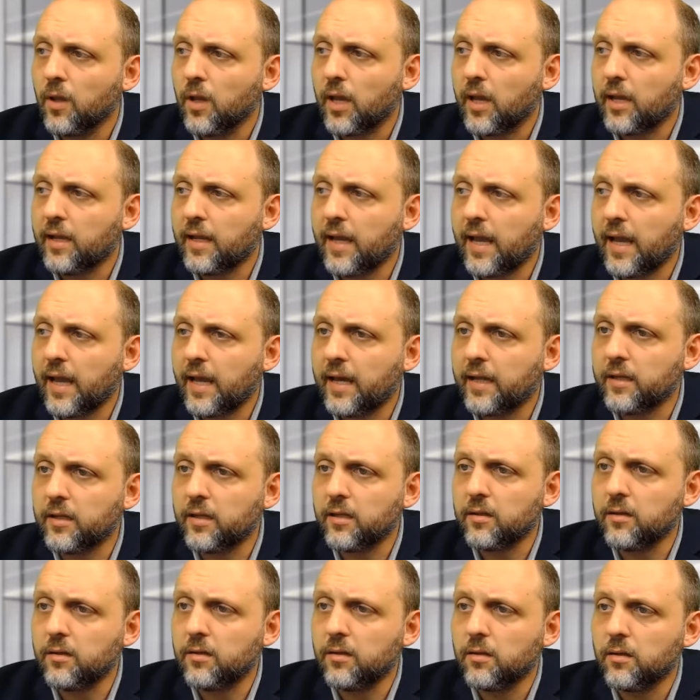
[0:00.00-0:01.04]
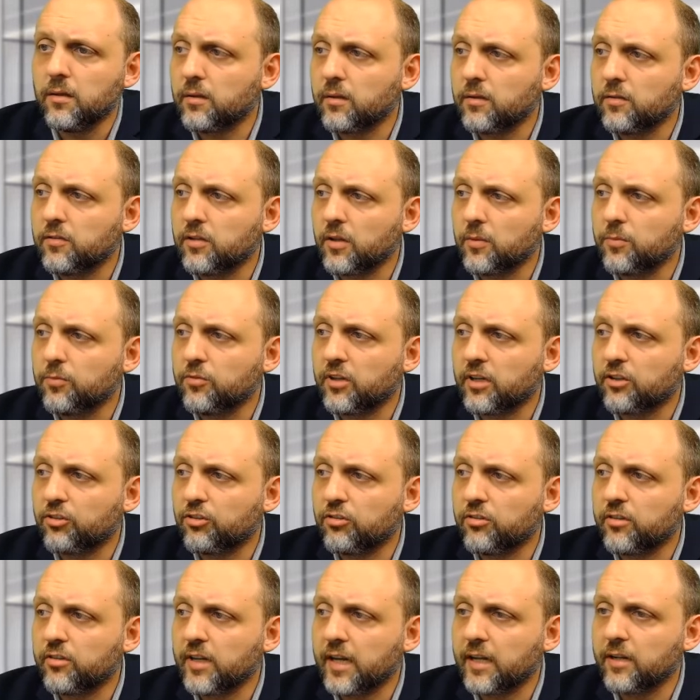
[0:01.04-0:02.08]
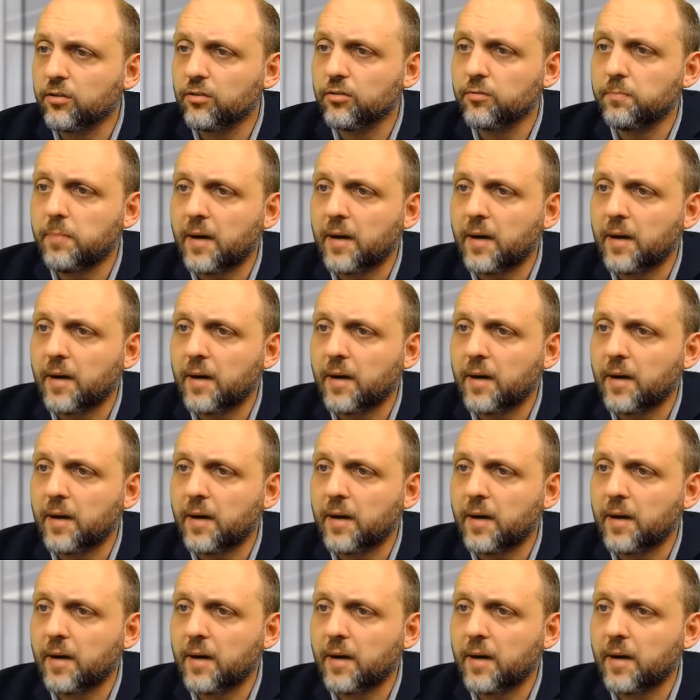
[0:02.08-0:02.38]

and added a subsection titled